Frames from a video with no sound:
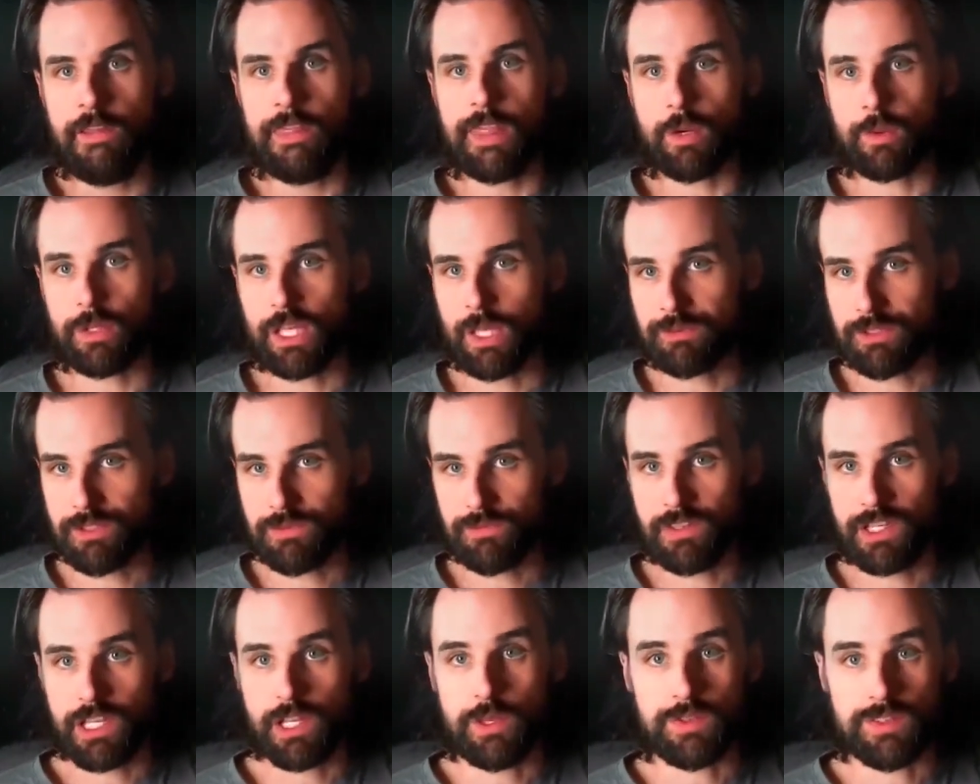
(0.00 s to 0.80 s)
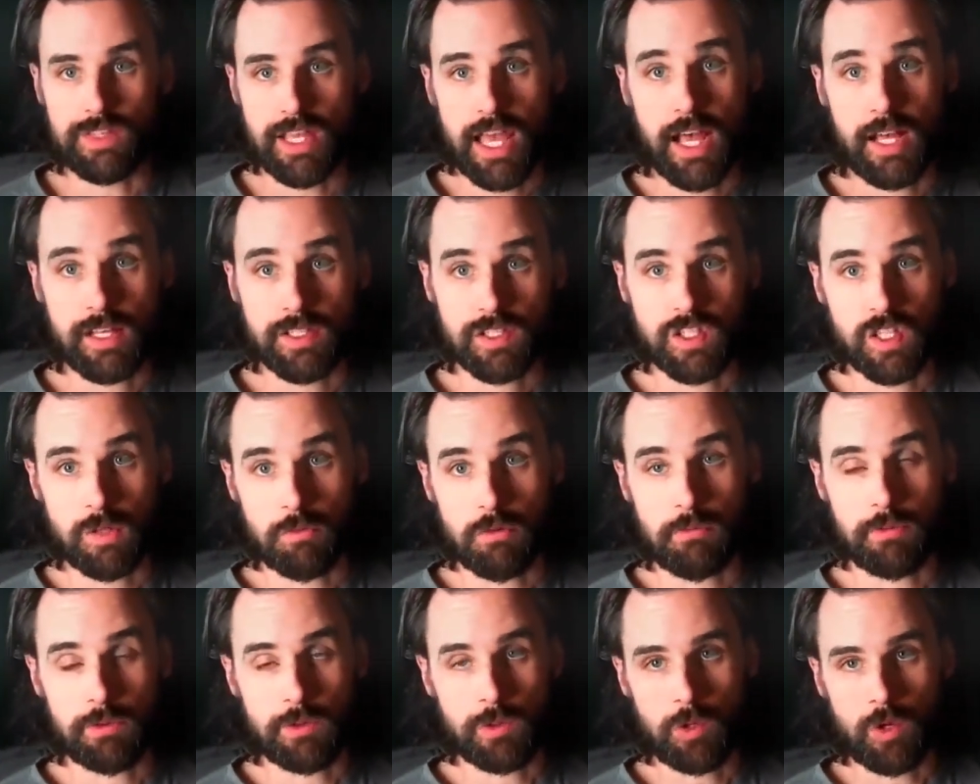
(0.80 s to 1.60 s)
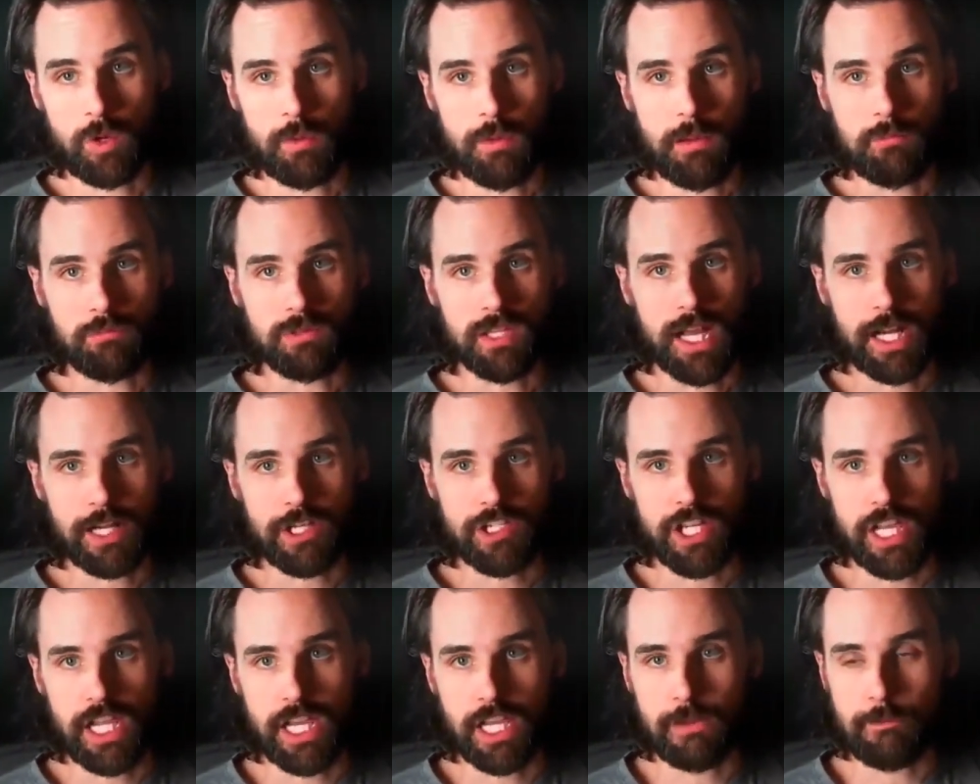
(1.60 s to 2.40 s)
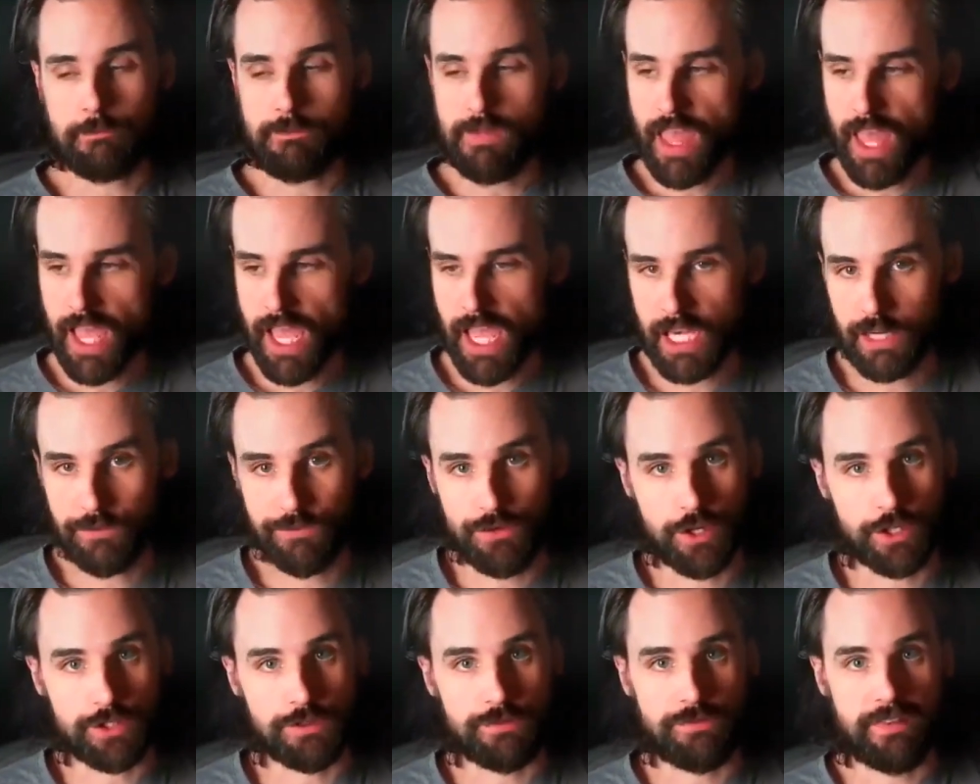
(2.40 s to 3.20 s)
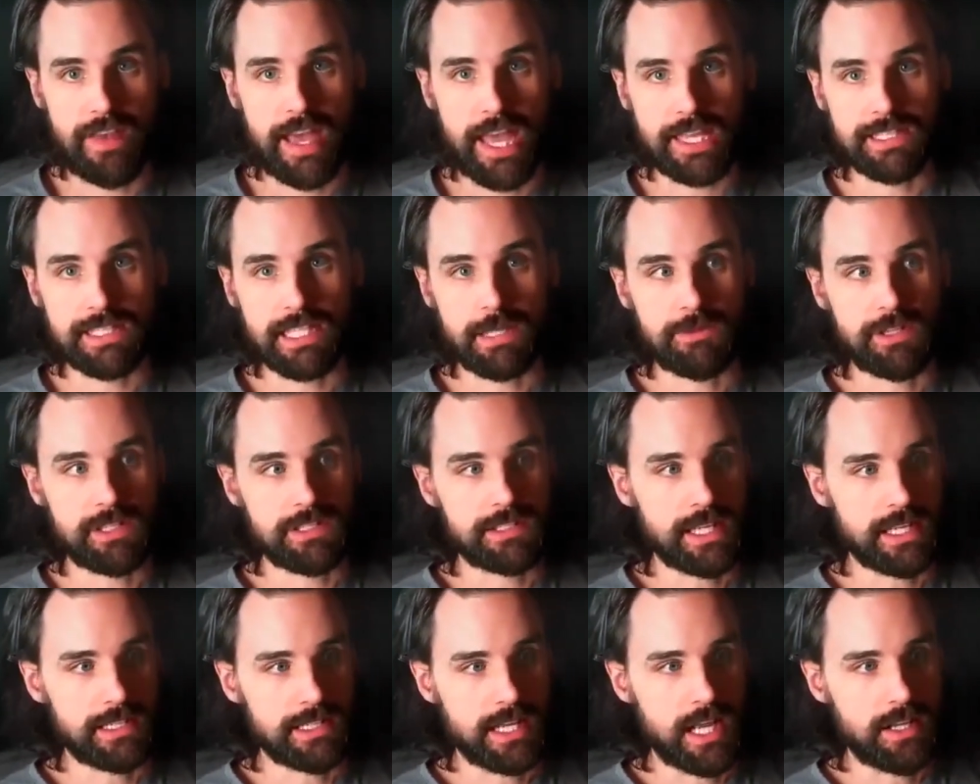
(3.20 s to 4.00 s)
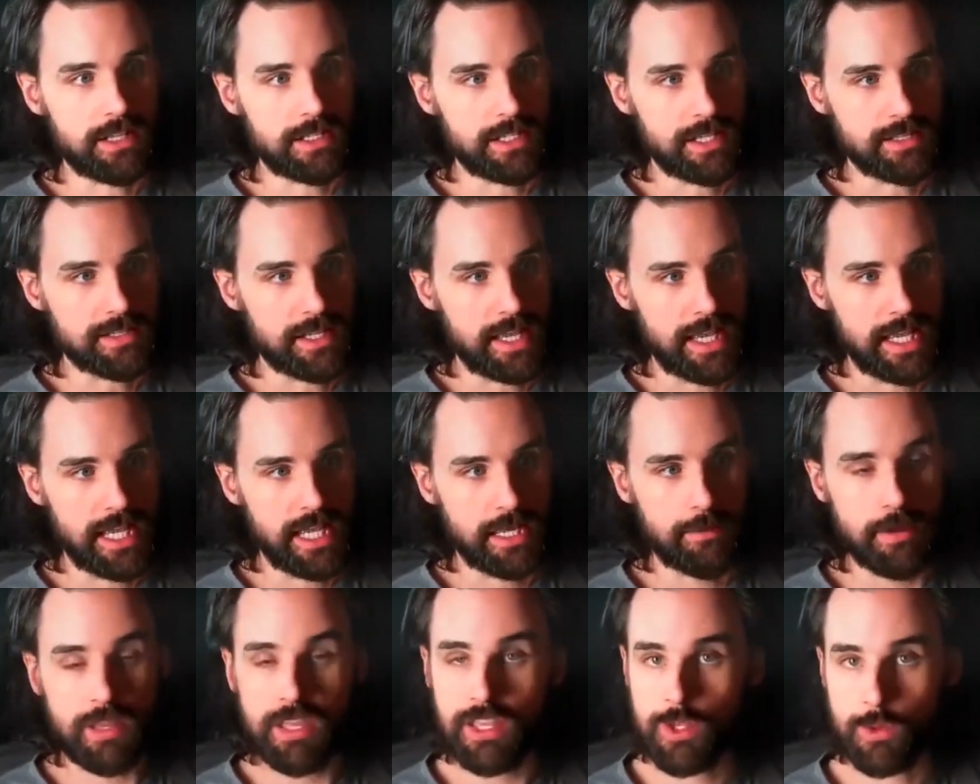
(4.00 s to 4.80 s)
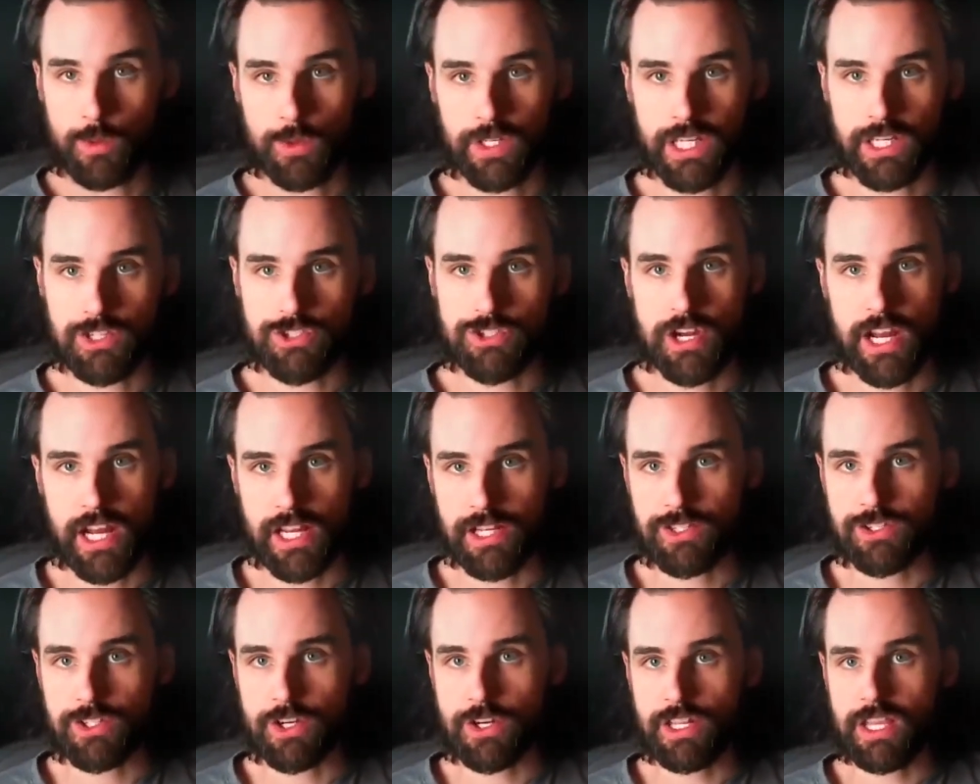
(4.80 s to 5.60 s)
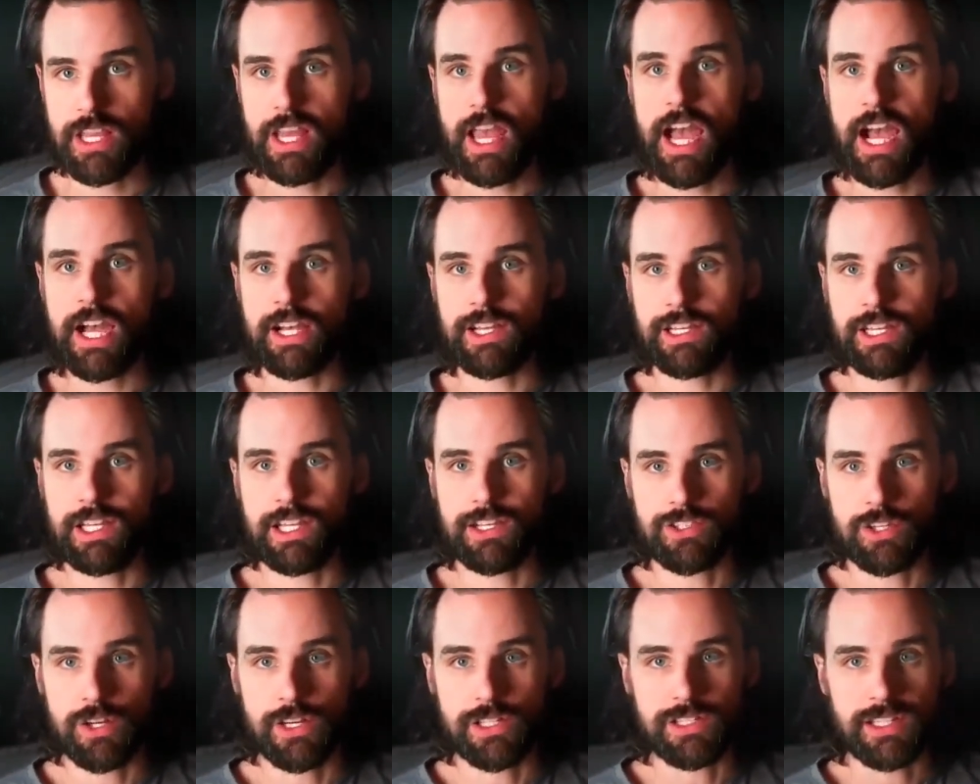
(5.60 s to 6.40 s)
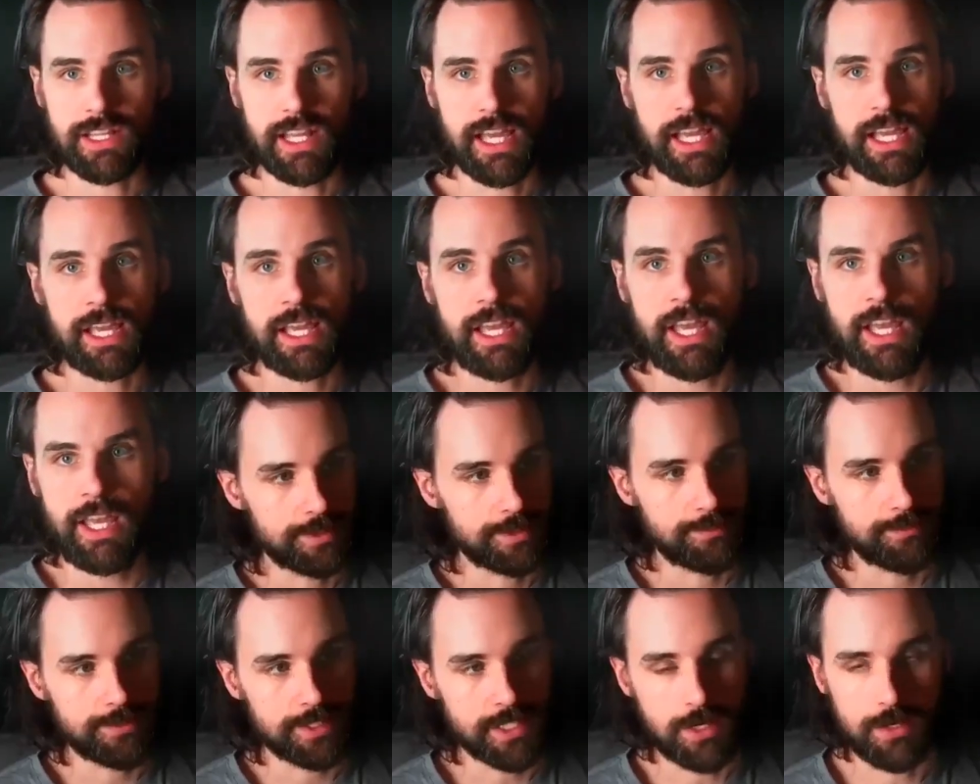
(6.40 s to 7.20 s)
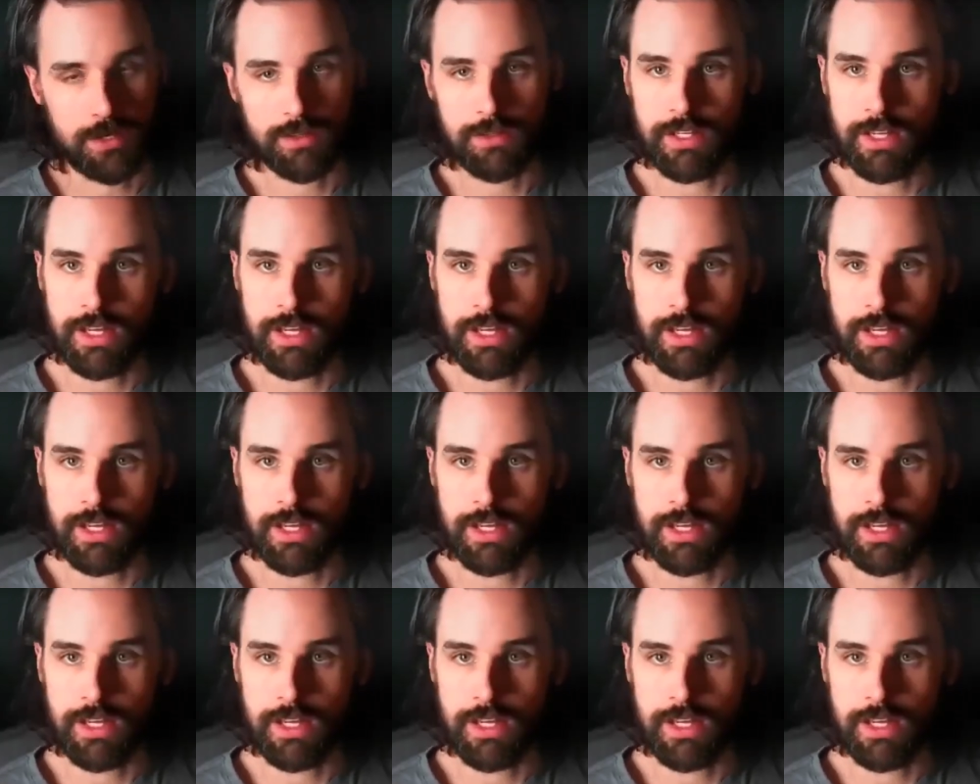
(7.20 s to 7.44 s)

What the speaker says: It really helps these videos out, so then more people can learn about blockchain. And if you're as fascinated with this technology as I am, you want to get your hands dirty, how can you get started today? So